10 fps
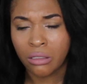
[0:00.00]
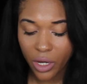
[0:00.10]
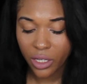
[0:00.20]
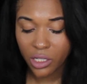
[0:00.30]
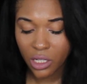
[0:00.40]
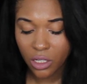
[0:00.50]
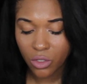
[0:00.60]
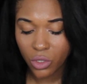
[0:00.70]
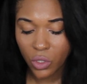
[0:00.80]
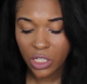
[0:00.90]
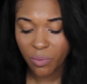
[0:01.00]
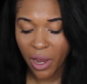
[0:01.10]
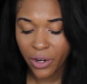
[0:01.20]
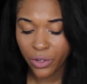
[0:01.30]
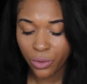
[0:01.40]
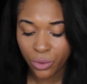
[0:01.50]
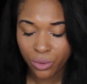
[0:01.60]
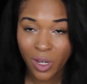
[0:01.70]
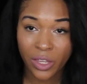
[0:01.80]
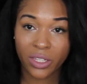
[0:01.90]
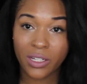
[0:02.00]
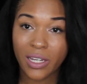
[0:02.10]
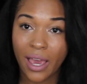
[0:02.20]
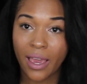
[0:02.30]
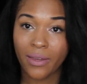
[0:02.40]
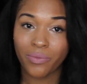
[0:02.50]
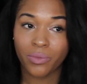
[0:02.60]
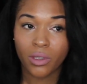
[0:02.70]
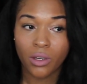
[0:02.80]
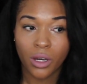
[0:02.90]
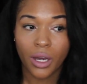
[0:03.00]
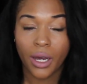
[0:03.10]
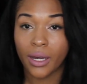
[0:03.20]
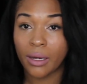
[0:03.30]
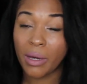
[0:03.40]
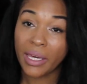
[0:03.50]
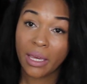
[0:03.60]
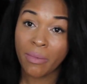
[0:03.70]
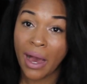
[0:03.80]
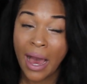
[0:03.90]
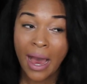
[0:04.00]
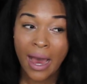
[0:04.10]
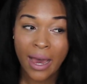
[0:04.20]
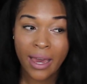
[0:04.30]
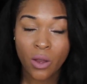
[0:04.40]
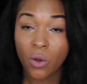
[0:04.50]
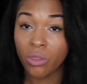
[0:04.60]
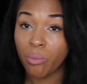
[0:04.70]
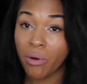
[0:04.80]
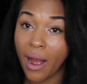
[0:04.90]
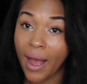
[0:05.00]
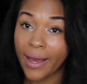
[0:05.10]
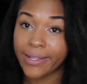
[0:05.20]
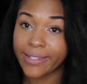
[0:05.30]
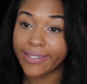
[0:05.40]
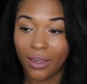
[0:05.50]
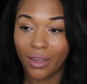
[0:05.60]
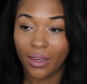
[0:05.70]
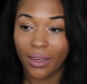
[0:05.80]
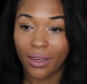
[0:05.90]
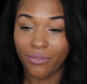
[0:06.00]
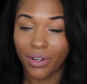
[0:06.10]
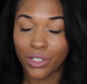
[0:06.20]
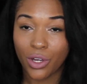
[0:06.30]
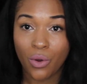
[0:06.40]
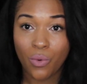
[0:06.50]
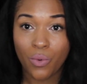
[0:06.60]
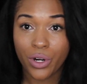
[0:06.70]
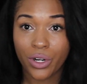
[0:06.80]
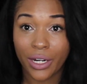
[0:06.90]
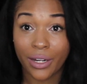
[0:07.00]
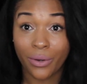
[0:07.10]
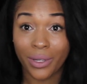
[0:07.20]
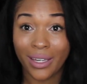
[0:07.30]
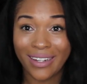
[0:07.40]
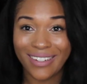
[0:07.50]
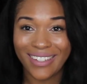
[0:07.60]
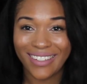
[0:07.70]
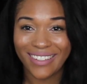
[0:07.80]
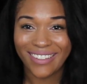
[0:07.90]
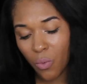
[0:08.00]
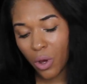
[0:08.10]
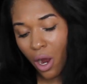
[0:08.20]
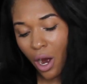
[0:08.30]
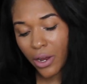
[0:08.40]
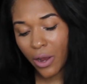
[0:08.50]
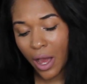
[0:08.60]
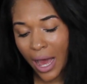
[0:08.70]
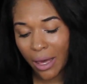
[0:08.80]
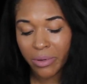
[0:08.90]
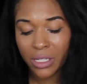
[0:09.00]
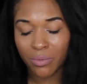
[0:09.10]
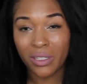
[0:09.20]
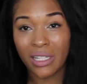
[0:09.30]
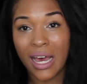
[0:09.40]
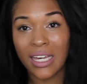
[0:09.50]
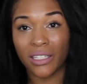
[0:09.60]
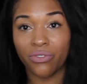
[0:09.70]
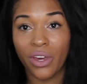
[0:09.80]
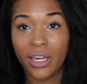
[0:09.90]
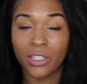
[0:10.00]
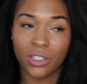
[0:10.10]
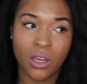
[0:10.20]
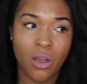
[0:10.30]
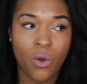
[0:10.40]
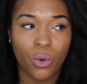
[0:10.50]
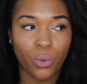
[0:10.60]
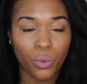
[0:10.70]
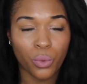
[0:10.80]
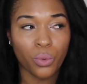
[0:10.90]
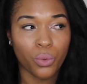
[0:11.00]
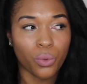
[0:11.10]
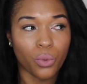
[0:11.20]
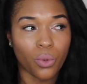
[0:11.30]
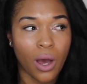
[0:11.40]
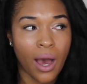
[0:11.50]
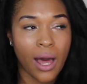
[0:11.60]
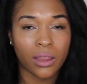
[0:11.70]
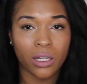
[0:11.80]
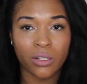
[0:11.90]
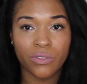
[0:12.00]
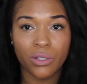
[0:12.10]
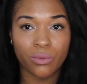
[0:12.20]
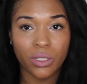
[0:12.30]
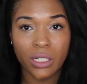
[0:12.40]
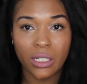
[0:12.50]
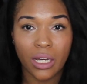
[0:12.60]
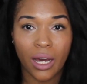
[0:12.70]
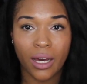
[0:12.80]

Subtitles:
What continues to inspire you throughout the day? I keep my eye on the prize. If I don't work, I don't eat. What are your hobbies besides fashion? Ooh, I love to read.